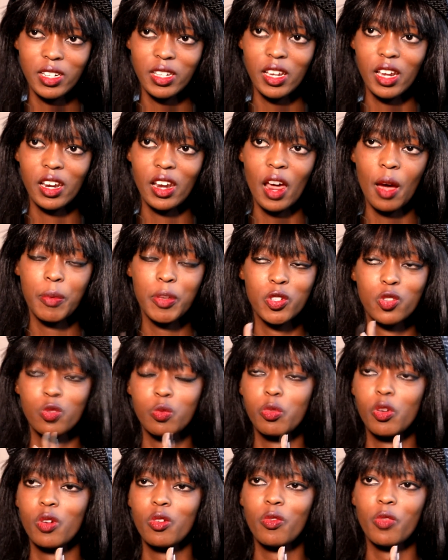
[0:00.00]
and happens
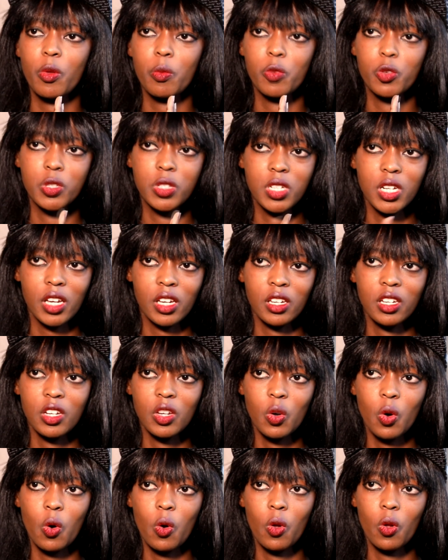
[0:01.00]
to be one of the most
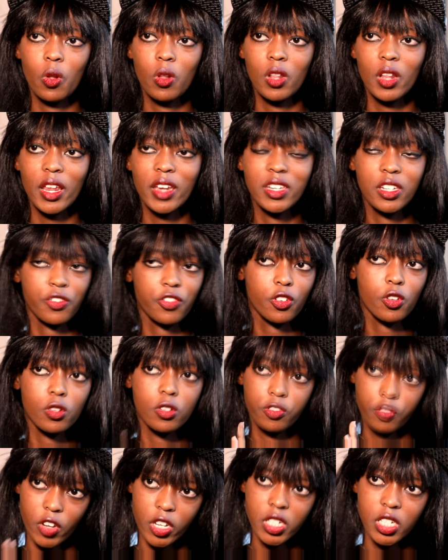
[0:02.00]
technical and
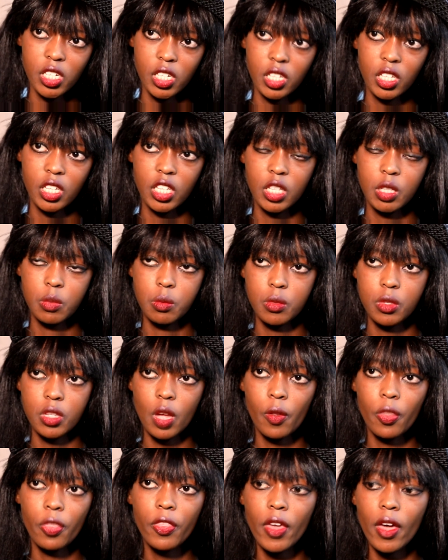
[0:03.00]
difficult fighting games
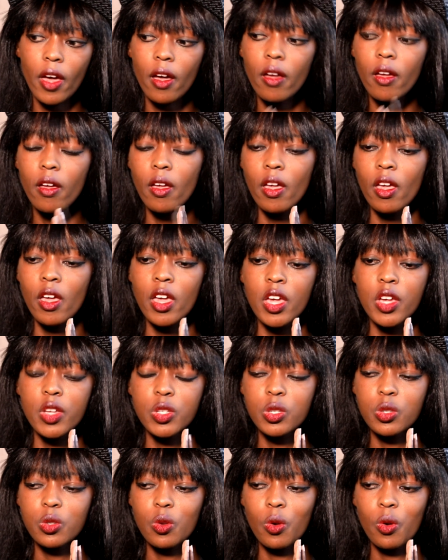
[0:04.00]
out there.
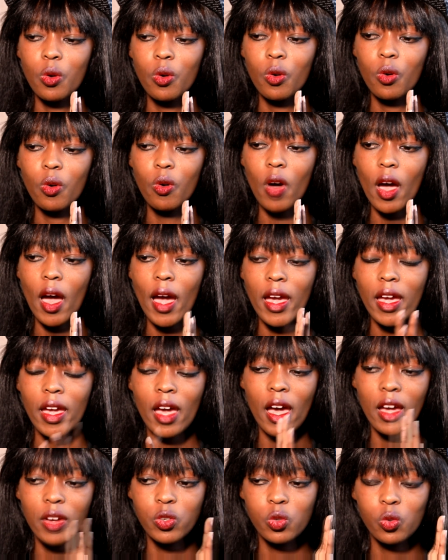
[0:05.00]
So I
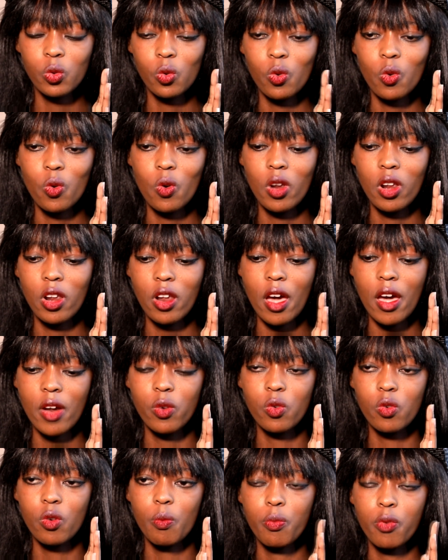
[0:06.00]
had to
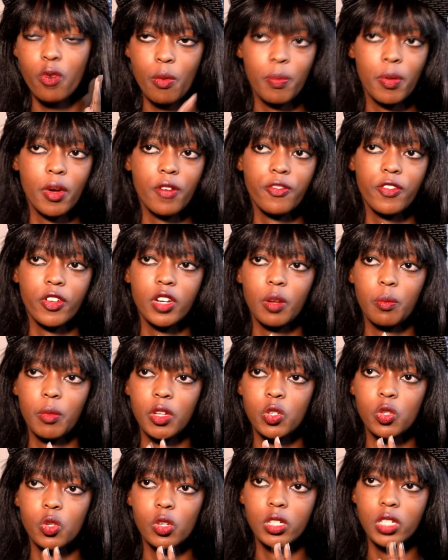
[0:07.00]
learn proper
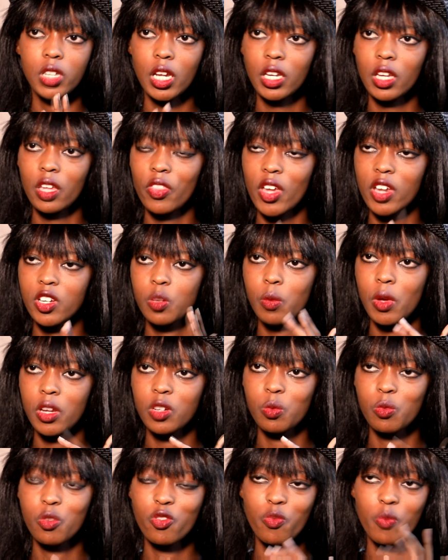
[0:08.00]
fundamental Tekken. That
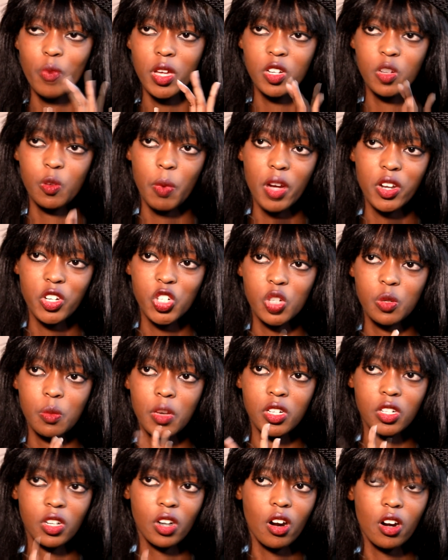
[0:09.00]
meant movement,
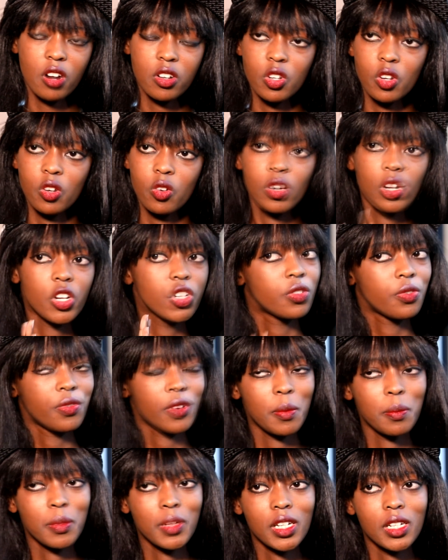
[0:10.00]
punishment, character knowledge,
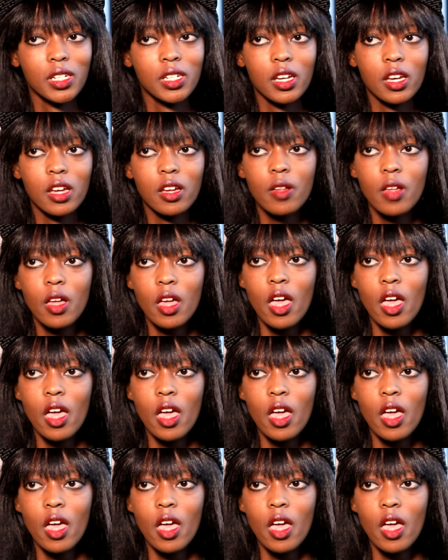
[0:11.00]
frame data.